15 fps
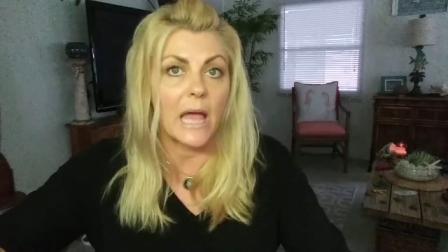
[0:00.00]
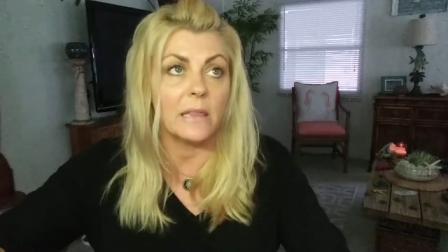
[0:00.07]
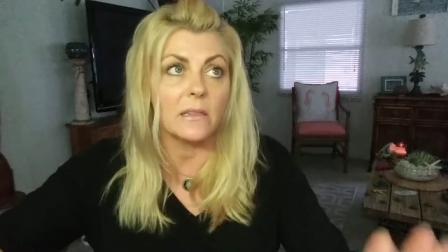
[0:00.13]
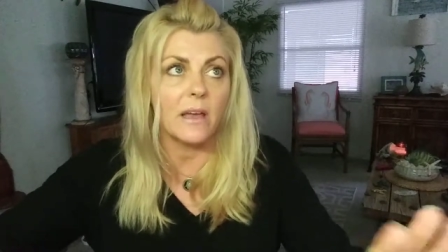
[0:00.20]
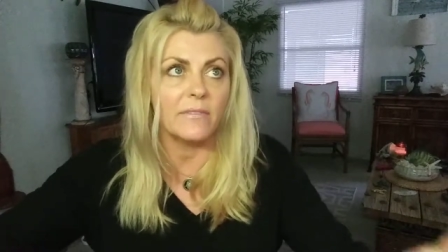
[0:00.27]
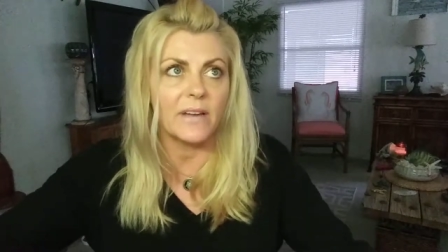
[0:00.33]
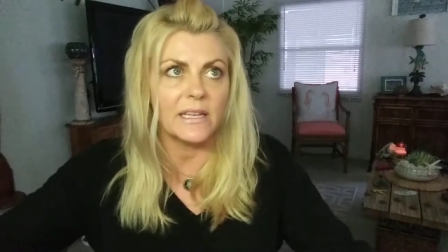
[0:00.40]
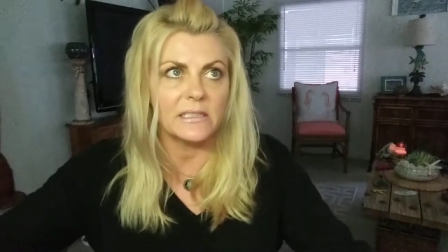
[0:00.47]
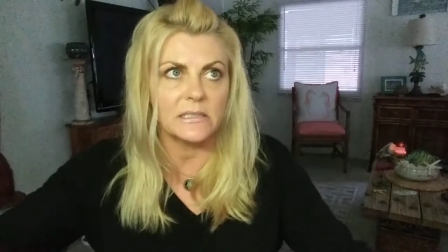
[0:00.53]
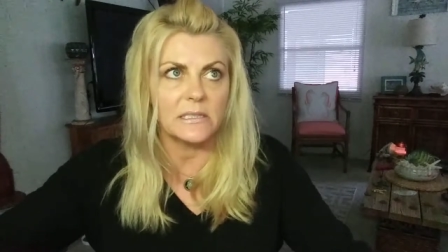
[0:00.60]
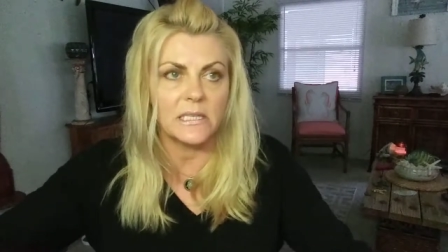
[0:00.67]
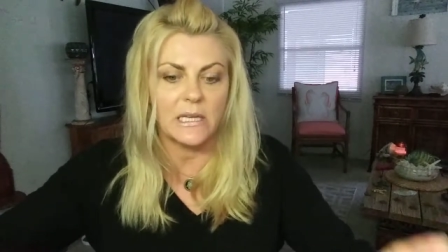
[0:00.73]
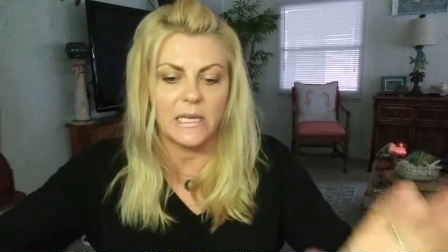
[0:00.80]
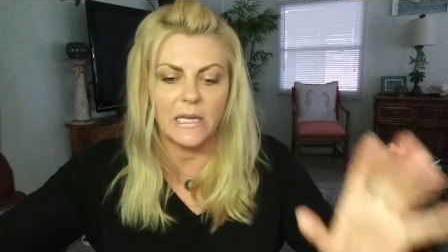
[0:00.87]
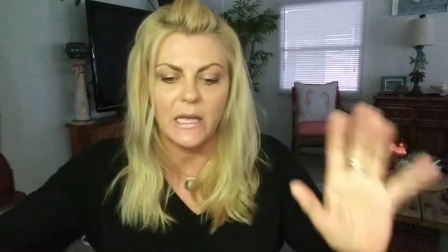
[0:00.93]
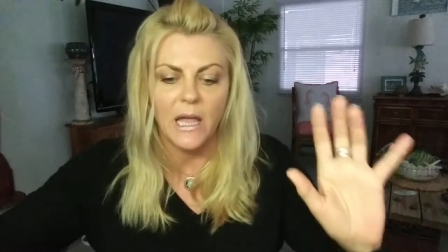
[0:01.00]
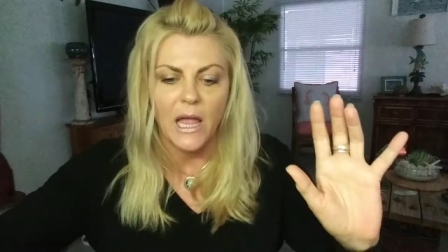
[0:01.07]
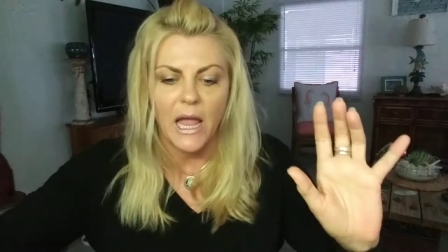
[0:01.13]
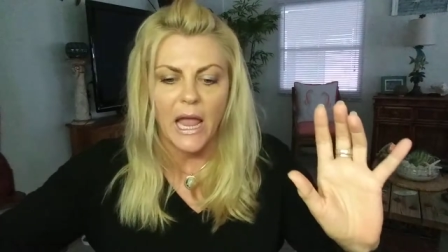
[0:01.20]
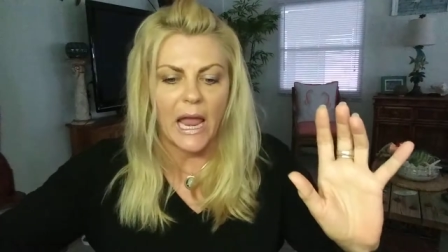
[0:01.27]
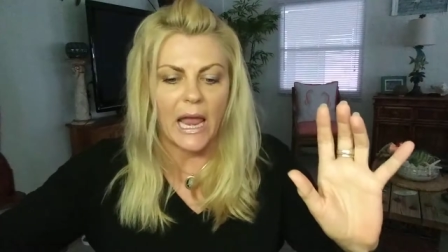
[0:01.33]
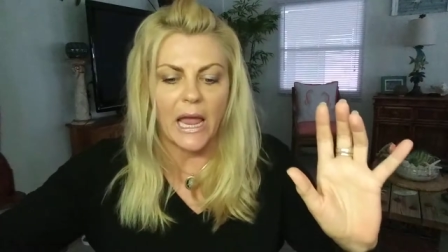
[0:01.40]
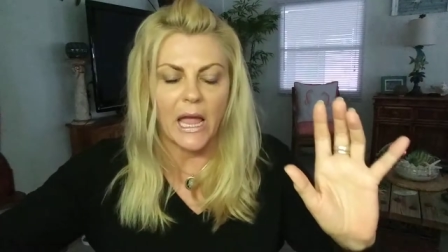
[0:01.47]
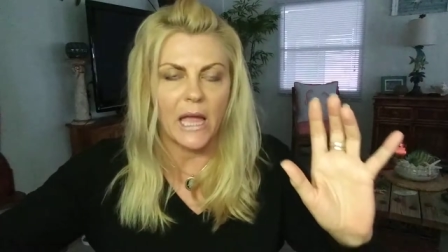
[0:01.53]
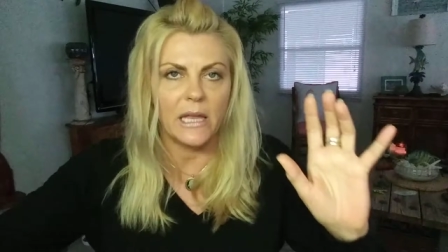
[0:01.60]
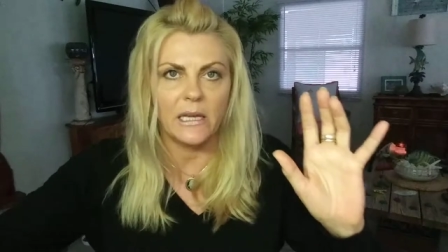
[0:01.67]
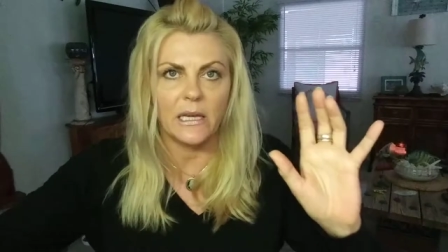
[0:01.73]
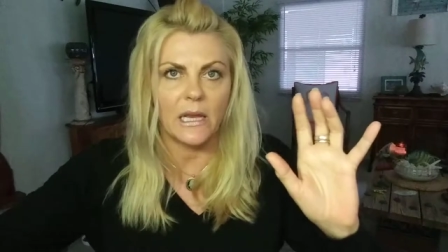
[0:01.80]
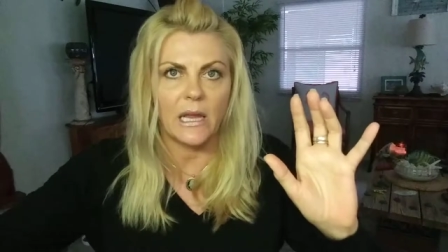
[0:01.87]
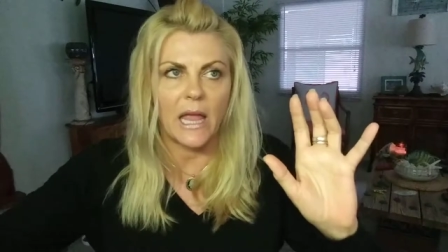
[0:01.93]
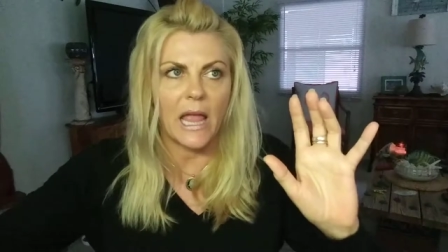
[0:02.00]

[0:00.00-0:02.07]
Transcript: I love iced tea and